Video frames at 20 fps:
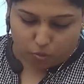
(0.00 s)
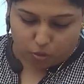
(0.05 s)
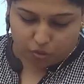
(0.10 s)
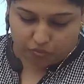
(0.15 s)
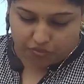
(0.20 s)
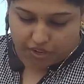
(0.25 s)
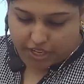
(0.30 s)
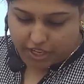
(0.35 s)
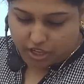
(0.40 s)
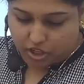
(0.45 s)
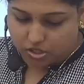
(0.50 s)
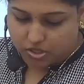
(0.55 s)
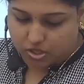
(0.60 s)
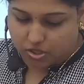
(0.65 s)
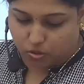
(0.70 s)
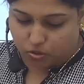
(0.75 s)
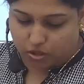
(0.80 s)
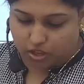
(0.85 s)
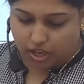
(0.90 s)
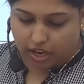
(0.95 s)
Very good,
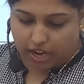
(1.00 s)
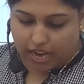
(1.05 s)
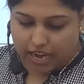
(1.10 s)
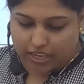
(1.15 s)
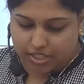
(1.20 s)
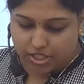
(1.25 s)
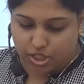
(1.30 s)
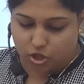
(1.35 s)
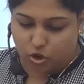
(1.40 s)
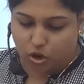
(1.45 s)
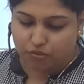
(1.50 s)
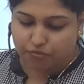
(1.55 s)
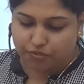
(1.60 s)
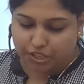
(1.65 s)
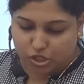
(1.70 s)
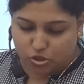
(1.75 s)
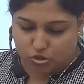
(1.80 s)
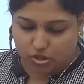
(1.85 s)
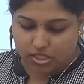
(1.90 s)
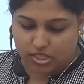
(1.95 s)
Sonia. Acting on V2
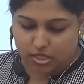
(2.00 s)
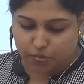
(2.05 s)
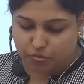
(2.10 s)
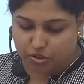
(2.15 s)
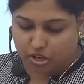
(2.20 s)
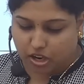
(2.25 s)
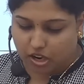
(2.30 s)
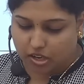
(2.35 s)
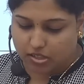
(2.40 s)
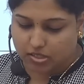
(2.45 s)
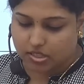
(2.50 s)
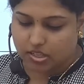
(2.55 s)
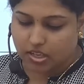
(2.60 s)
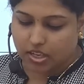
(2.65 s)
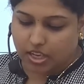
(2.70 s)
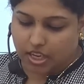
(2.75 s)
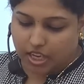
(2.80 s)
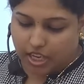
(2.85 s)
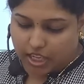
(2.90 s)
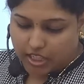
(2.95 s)
receptors
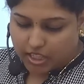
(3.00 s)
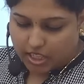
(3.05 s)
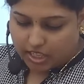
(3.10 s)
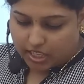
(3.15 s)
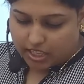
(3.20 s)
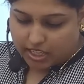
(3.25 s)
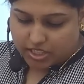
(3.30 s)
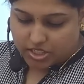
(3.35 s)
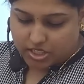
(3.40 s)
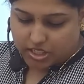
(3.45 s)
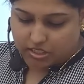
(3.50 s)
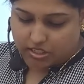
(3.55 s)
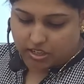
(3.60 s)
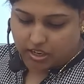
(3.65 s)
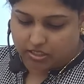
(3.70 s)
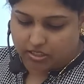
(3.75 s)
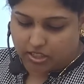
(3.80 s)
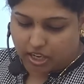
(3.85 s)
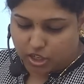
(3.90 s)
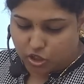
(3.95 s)
in the collecting duct
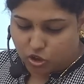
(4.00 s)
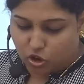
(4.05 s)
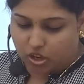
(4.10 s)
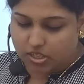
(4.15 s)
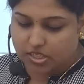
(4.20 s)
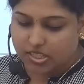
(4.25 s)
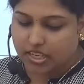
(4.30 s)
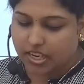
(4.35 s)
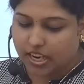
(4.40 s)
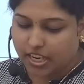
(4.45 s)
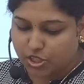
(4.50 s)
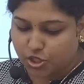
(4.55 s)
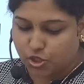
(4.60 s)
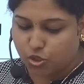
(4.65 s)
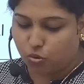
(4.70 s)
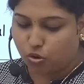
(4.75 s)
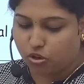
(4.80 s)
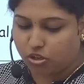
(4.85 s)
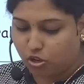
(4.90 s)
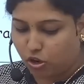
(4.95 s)
and causing
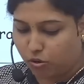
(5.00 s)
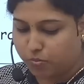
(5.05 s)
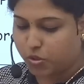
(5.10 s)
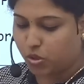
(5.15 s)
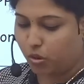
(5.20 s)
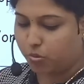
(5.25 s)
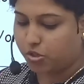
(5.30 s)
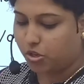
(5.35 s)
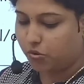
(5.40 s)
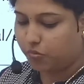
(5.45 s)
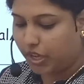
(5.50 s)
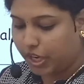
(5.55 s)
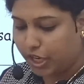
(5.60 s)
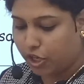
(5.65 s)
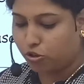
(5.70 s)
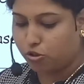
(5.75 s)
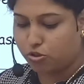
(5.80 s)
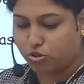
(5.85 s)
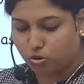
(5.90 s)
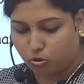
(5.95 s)
H2O reabsorption. Very
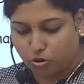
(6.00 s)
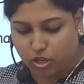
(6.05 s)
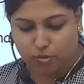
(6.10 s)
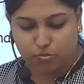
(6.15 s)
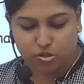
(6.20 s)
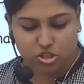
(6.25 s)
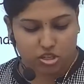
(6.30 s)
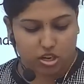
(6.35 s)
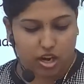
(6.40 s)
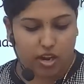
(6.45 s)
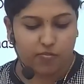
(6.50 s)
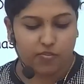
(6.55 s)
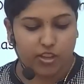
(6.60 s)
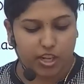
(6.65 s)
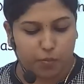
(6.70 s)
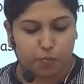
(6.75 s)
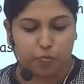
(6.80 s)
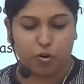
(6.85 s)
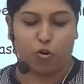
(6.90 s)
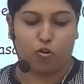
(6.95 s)
good, Sonia Mishra. I'm very
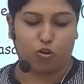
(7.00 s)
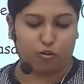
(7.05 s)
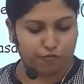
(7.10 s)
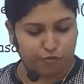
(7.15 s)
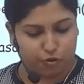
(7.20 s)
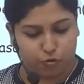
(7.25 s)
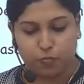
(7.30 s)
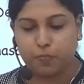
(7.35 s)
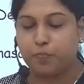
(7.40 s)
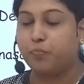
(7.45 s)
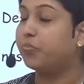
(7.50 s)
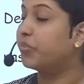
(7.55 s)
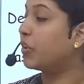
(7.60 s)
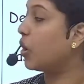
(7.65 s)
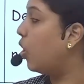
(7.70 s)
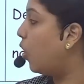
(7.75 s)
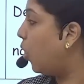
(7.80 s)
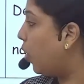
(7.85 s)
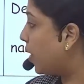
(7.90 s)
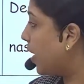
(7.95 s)
proud of you.
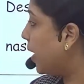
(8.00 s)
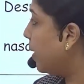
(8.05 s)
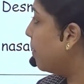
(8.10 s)
Okay.